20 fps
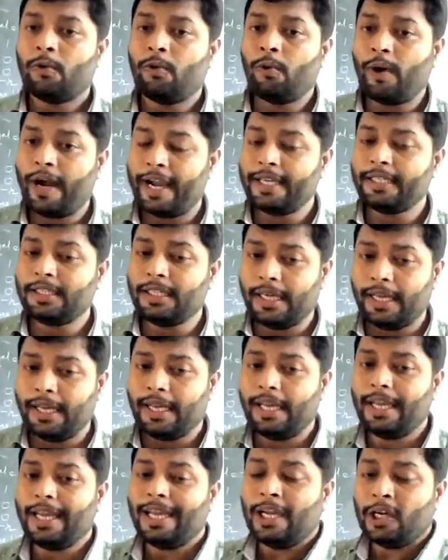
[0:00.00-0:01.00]
Why
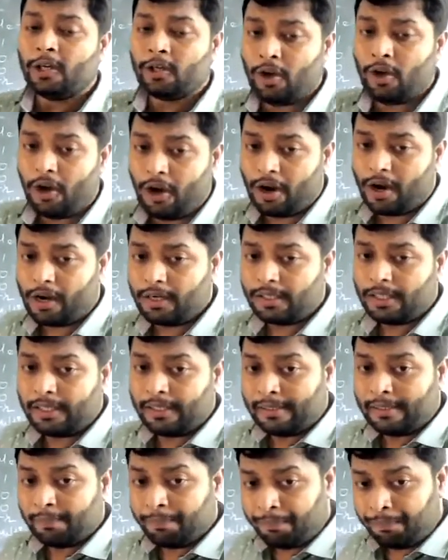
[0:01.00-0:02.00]
they
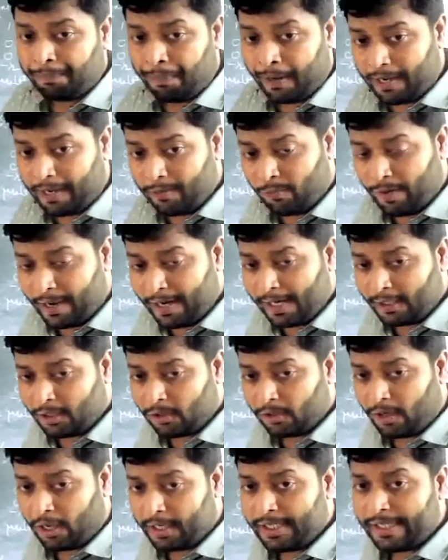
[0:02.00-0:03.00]
got one
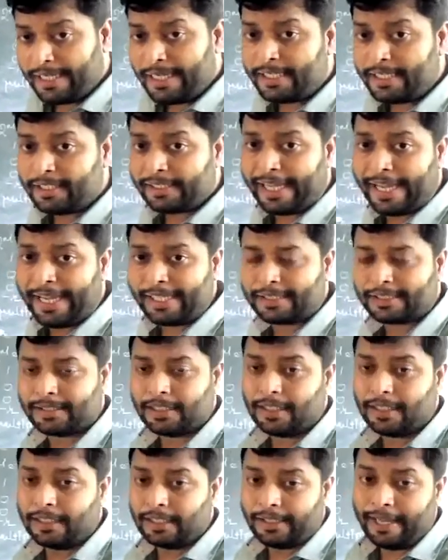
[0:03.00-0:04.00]
electron in each
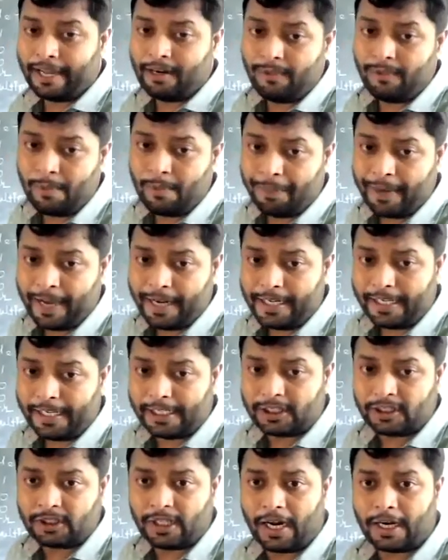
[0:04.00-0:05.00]
case, then will pairing
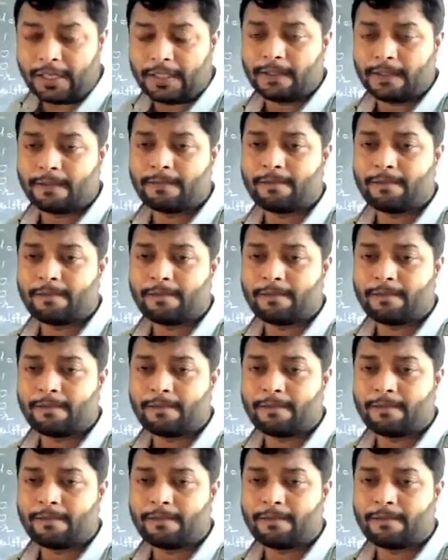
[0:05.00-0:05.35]
start?